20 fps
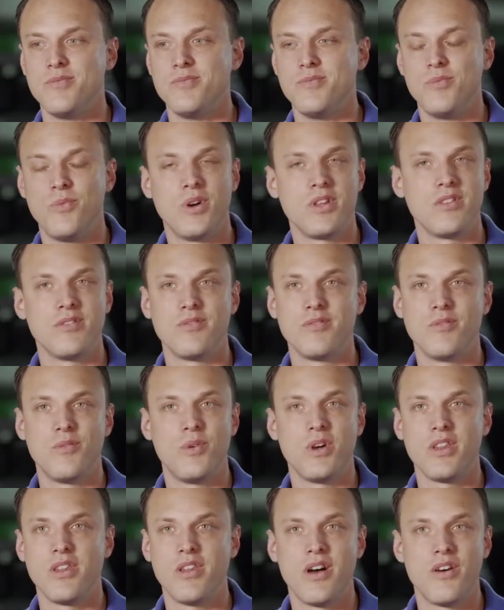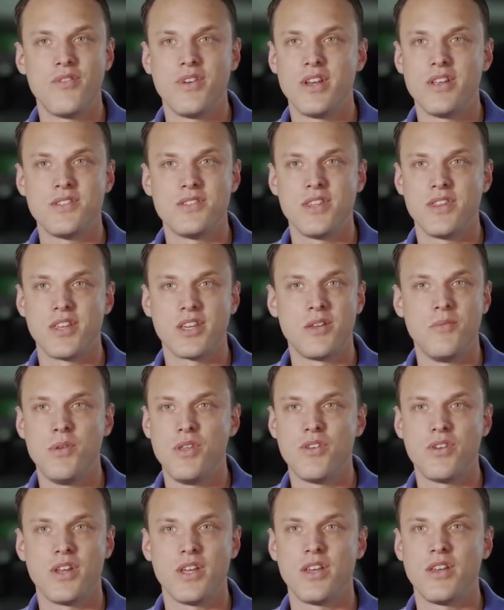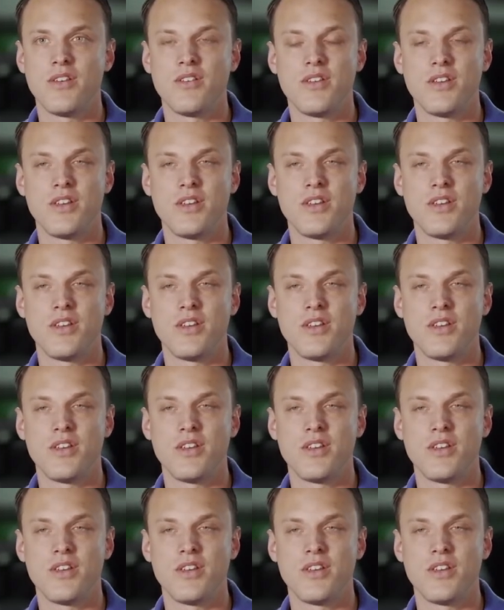what love is in the community.